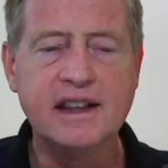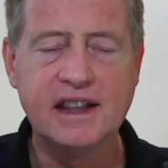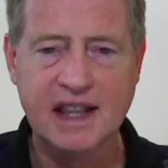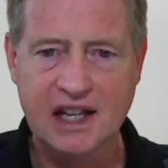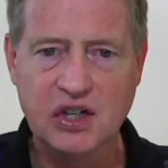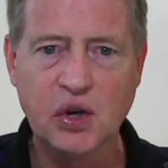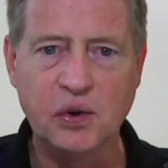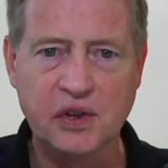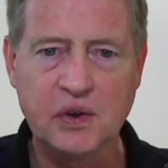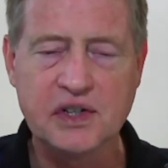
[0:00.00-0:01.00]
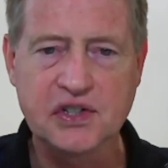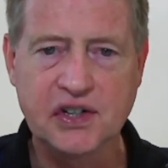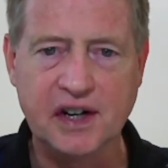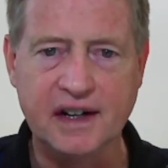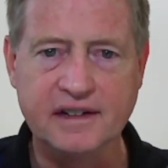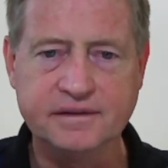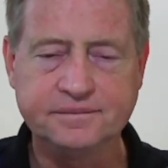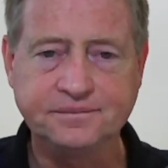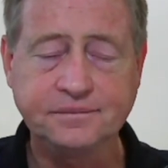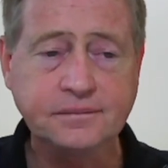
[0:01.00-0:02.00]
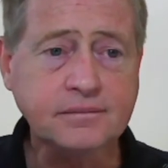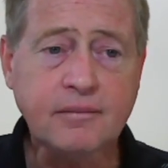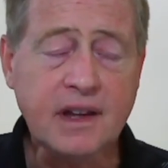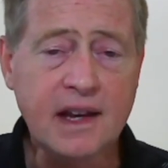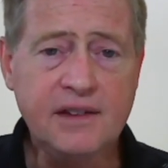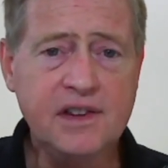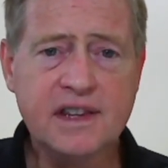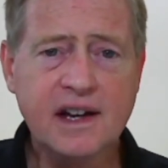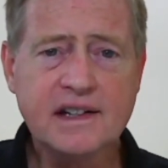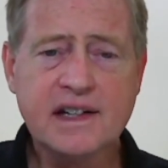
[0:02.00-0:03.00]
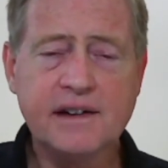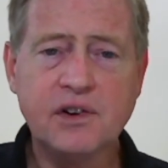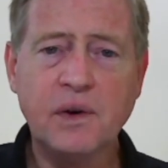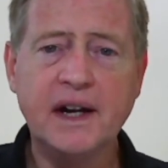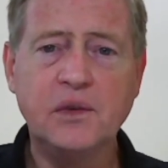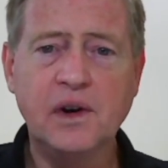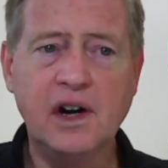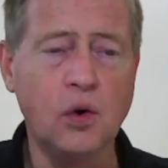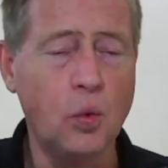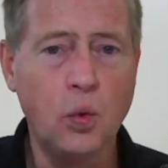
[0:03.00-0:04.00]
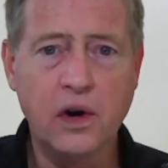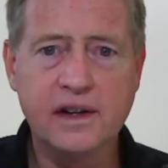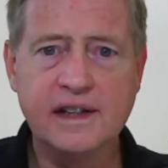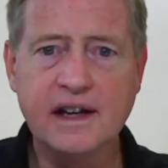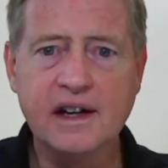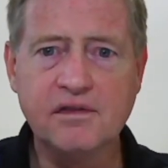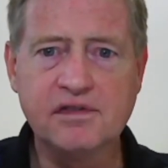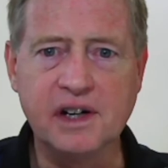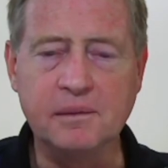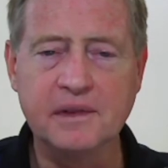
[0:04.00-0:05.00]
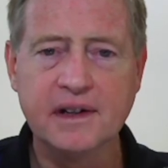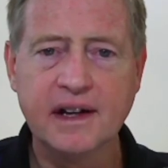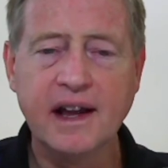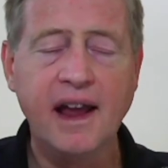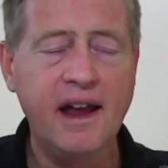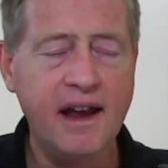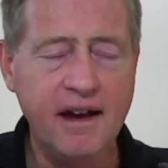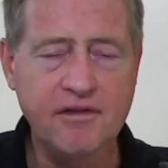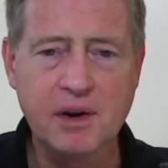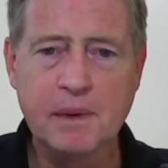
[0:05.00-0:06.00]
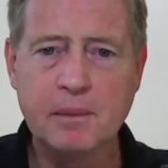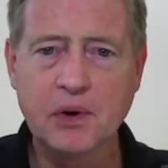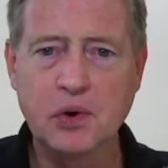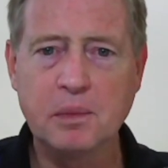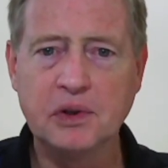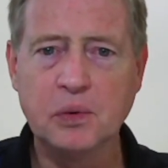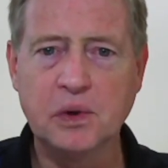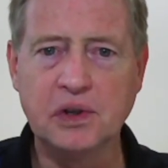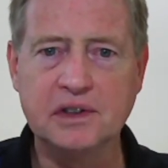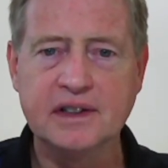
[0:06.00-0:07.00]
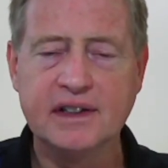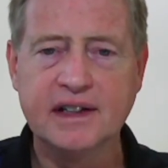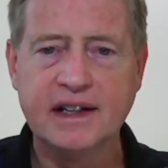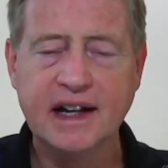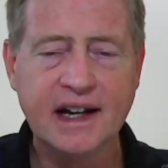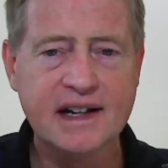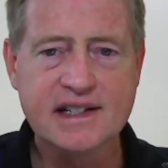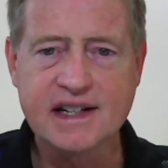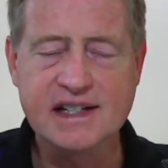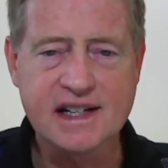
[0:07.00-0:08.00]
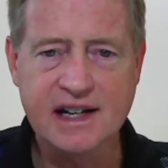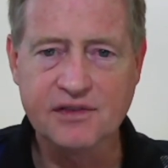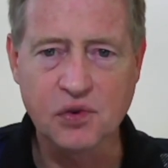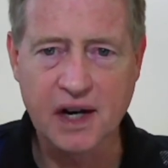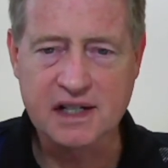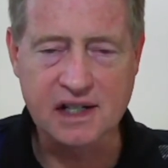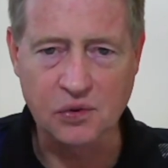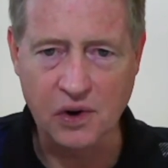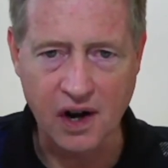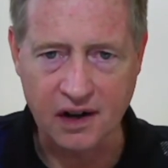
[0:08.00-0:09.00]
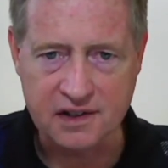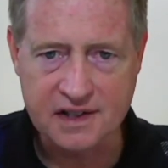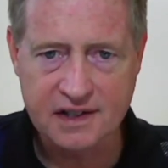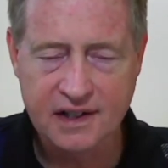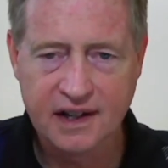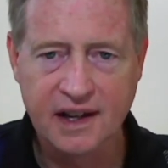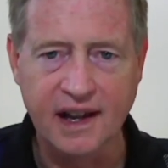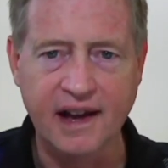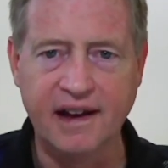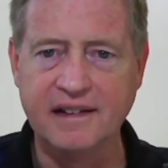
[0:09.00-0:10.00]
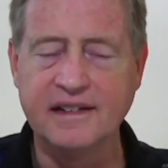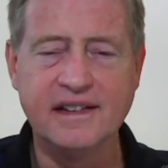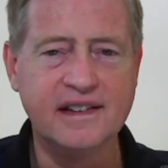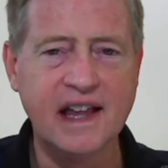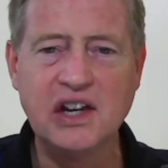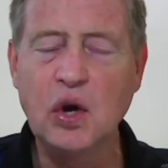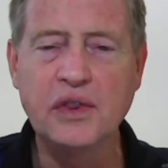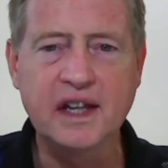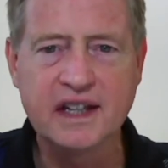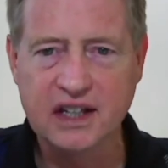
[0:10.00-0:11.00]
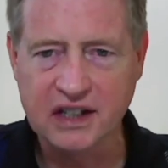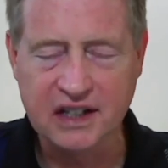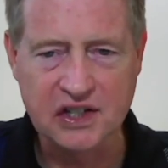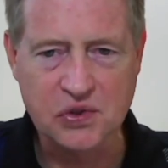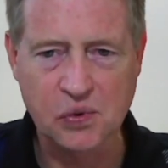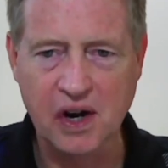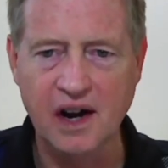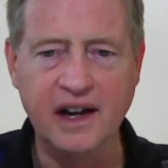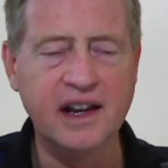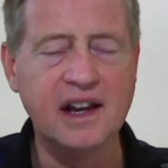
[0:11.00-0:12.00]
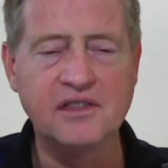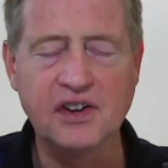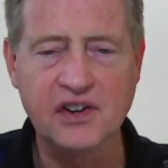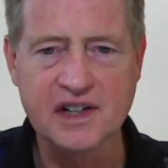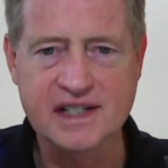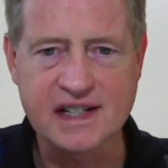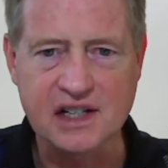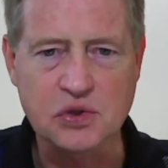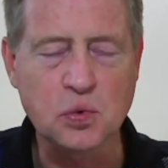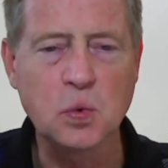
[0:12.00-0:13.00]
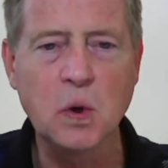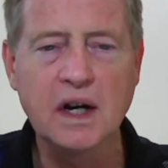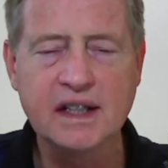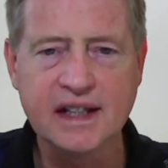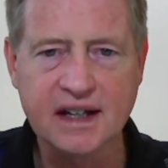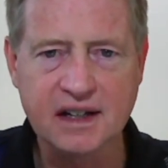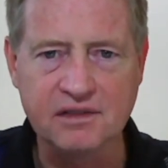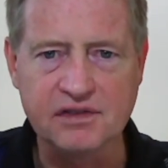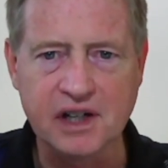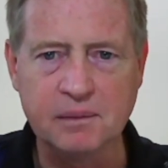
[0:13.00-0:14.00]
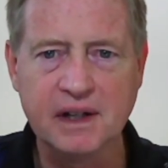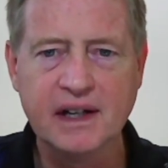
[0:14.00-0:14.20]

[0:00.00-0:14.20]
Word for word: they know there is a God. And even the idea of a right and wrong, where did that come from? Every people group in the world has a set of rights and wrongs. And they know that killing is wrong in, various things. Where did that come from?